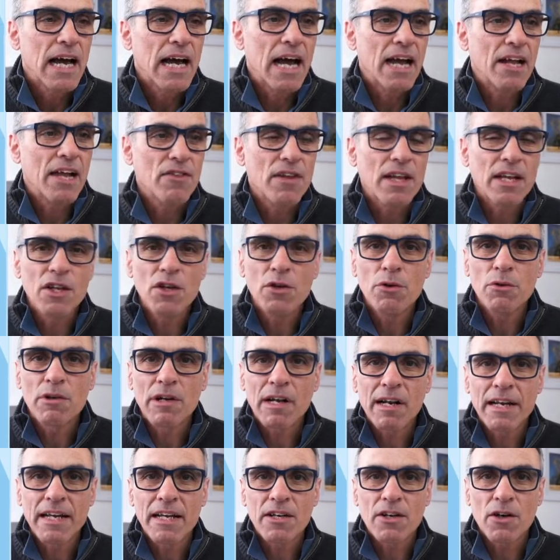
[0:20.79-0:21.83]
and then you
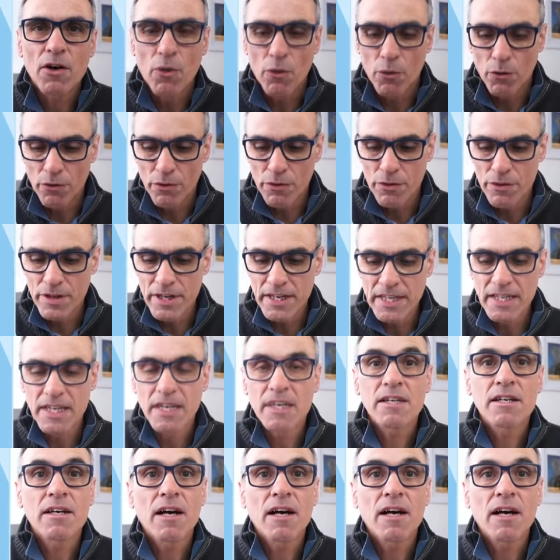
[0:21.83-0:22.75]
click on the